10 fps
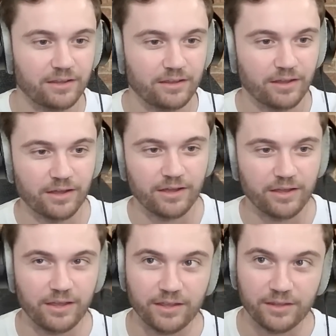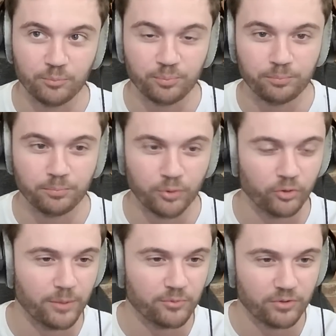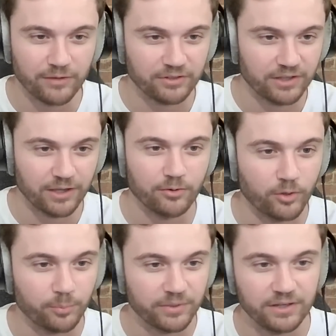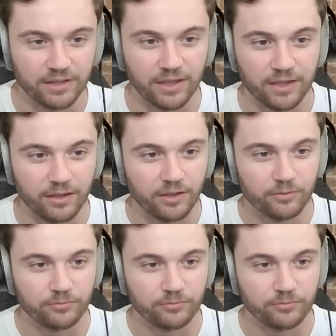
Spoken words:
a program derived account or a PDA